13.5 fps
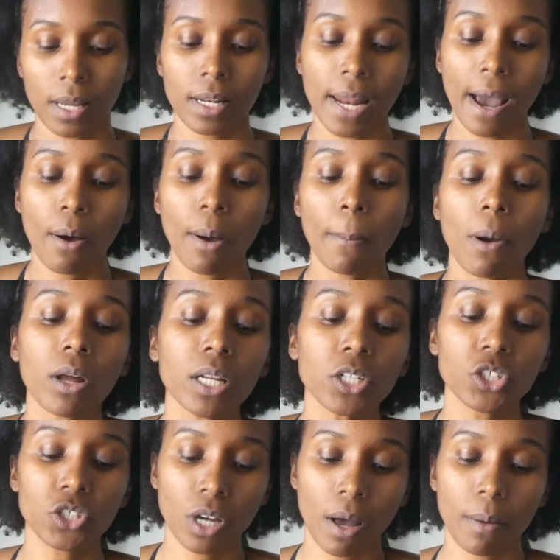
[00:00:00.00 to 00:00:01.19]
Now I'm going to
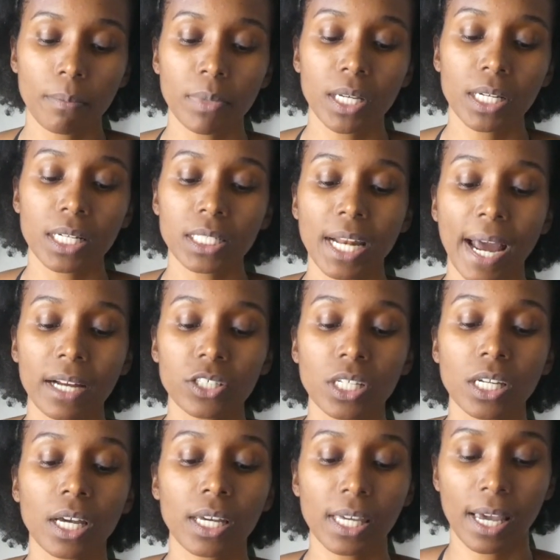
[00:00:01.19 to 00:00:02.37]
jump, because it
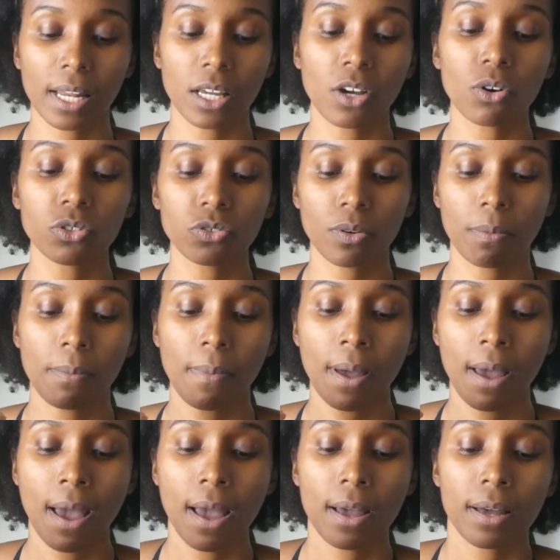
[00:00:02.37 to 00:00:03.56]
actually, again, it goes from
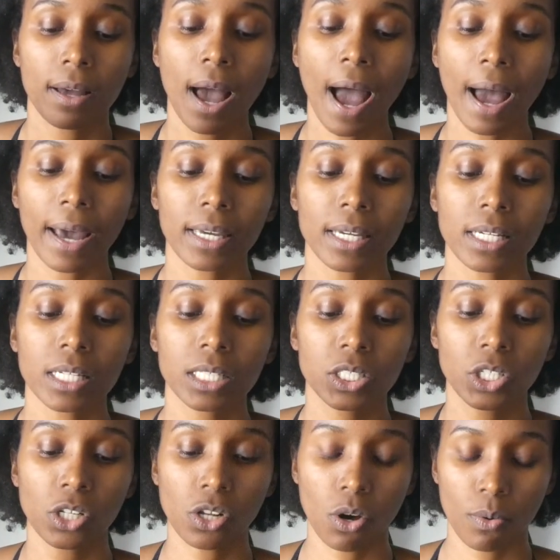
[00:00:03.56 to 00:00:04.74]
highest
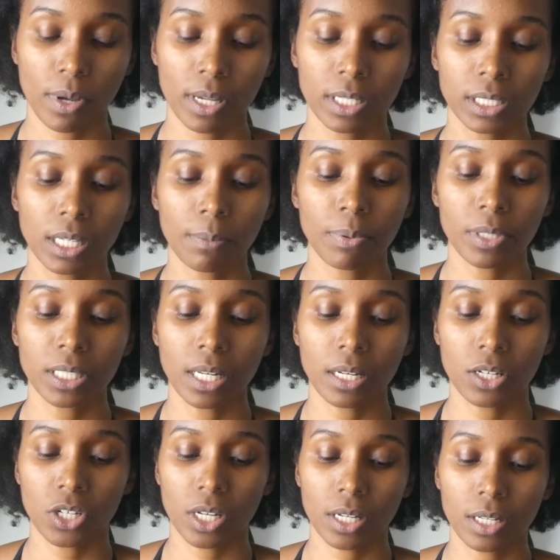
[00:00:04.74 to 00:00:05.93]
to lowest in
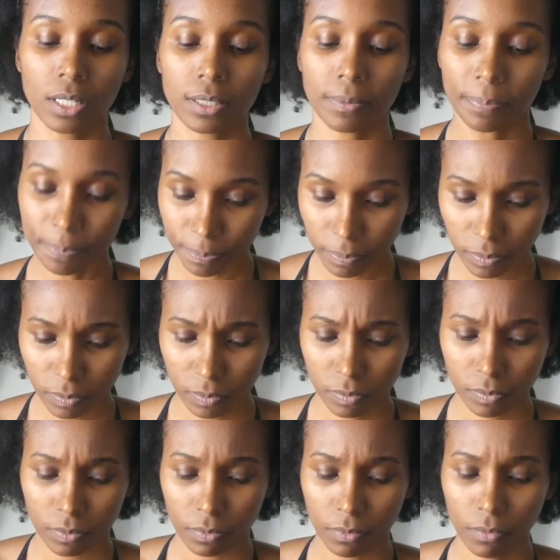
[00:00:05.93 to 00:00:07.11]
percentages.
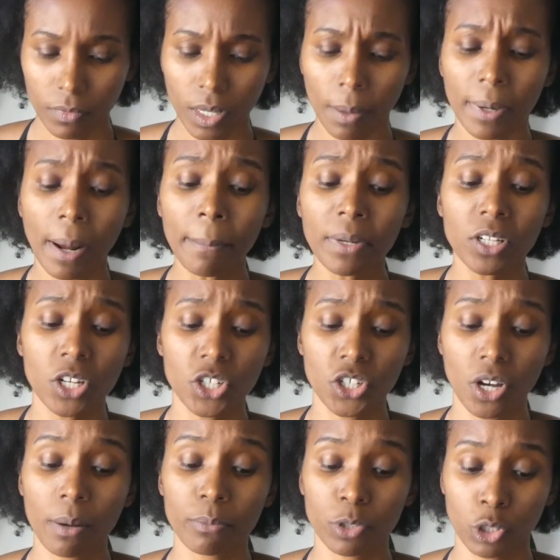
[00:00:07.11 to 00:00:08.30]
But I'm going to
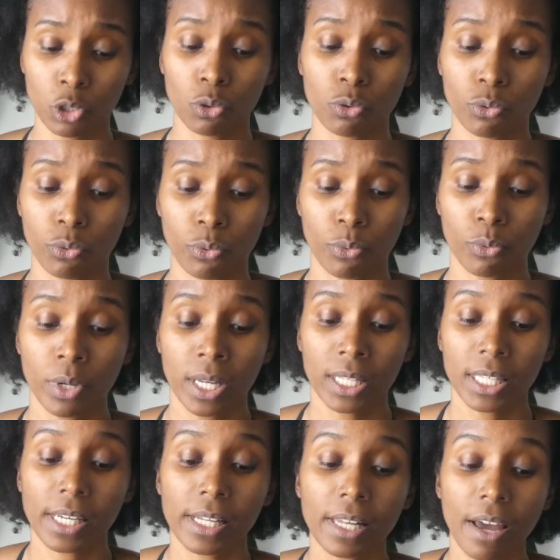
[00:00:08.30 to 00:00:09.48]
jump to
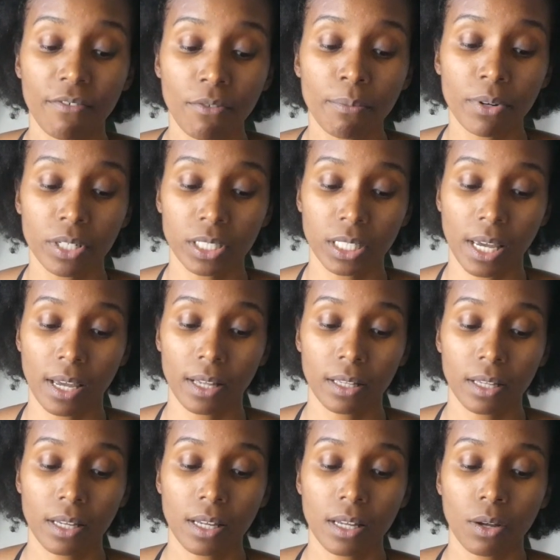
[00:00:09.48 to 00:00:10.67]
the 11%,
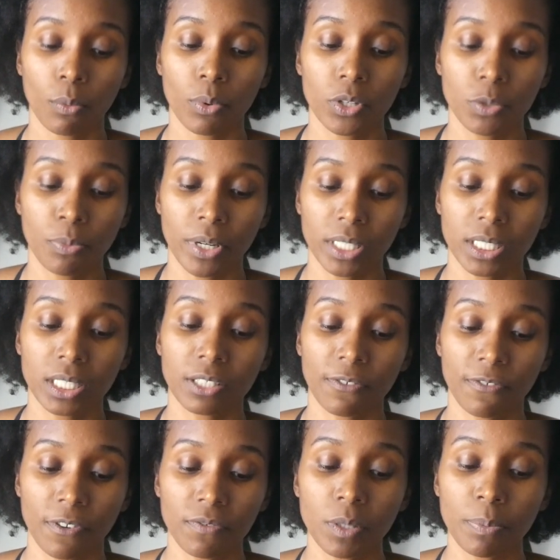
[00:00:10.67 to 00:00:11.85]
which brings it to
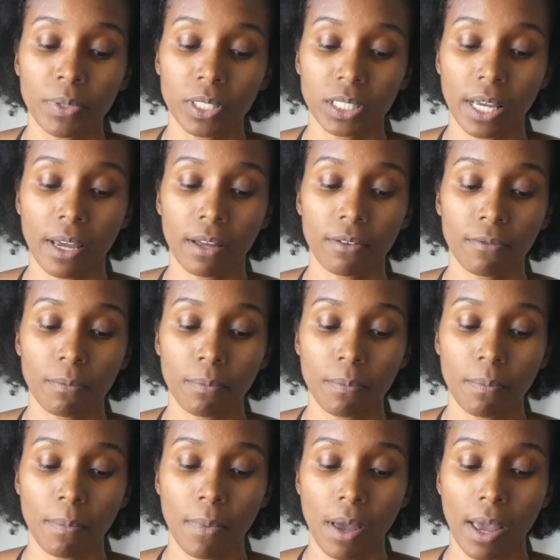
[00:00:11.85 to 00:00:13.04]
50%,
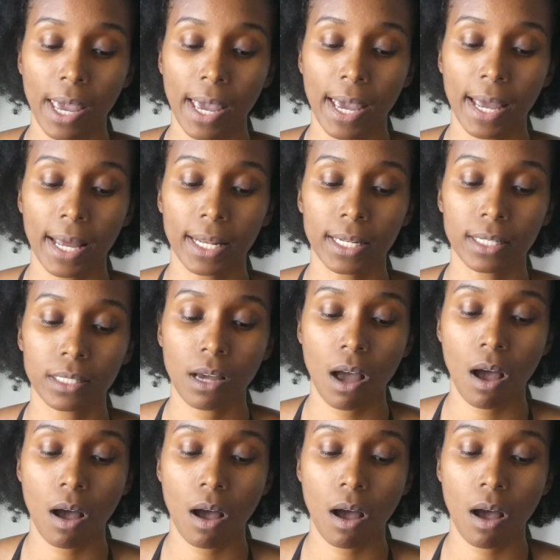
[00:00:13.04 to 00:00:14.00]
and